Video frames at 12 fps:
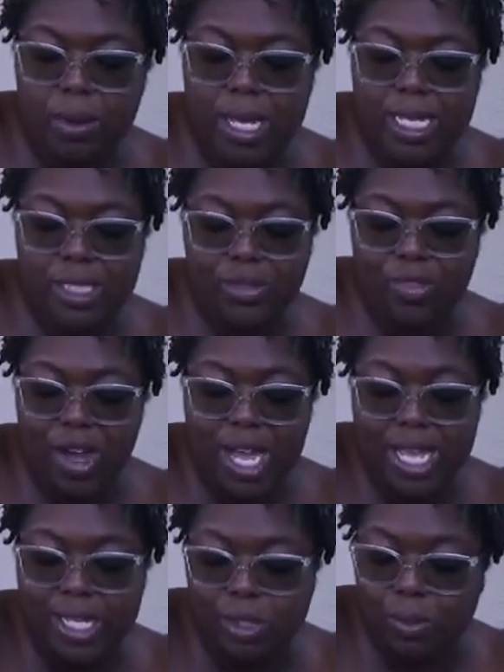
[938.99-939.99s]
It's
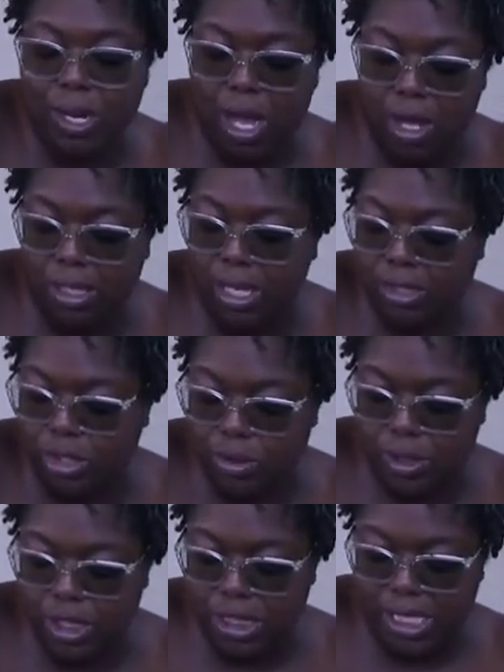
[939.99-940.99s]
fine because all I'll do
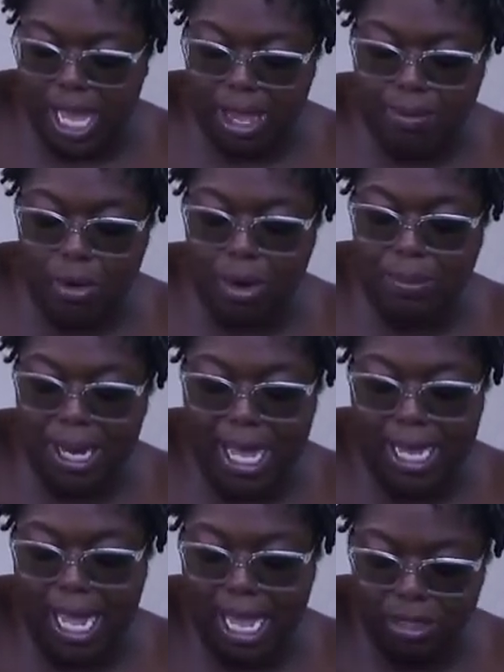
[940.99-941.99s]
is just add more
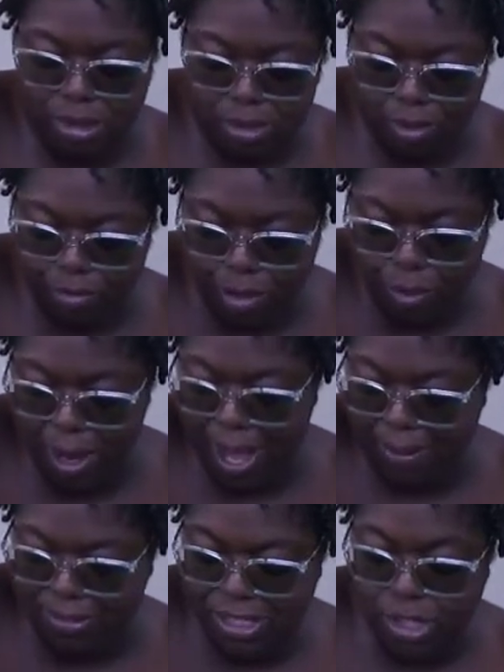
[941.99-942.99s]
black cow. So if you
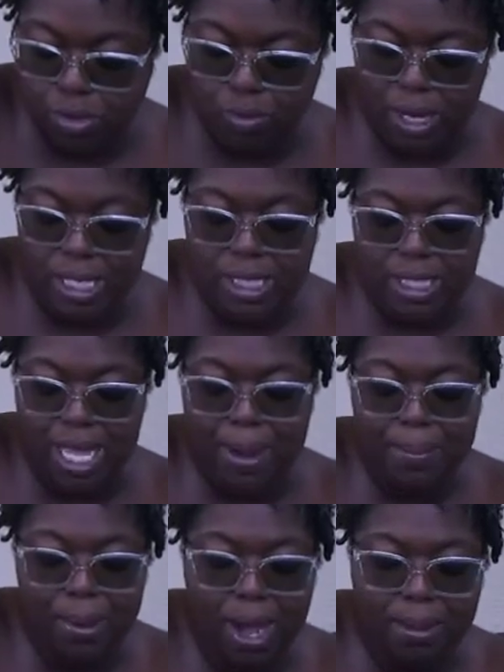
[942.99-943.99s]
happen to run into that
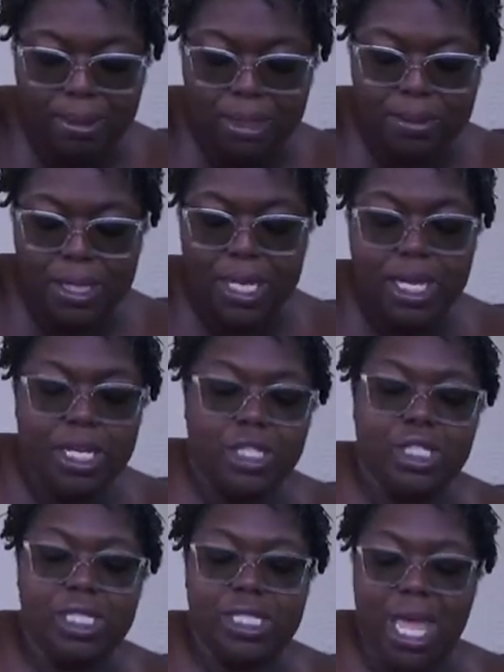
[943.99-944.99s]
problem,
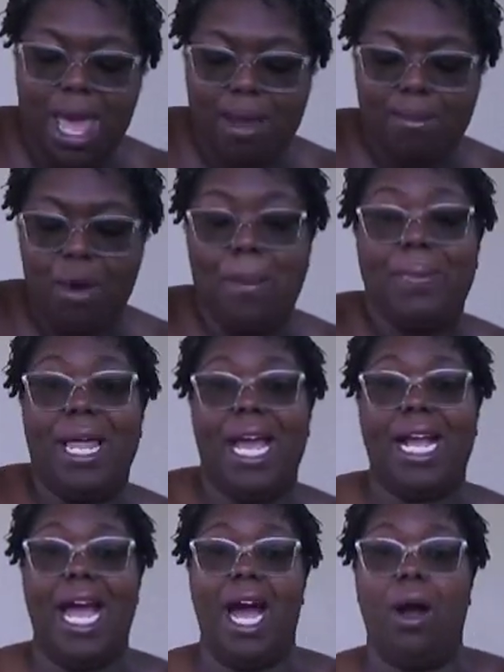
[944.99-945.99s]
just add more
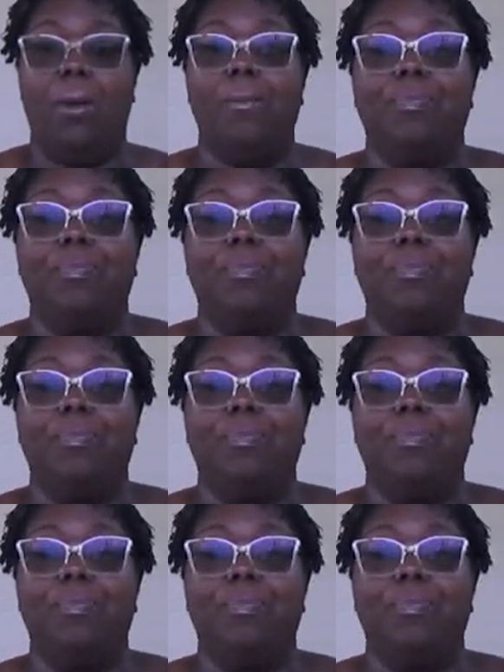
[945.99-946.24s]
black cow.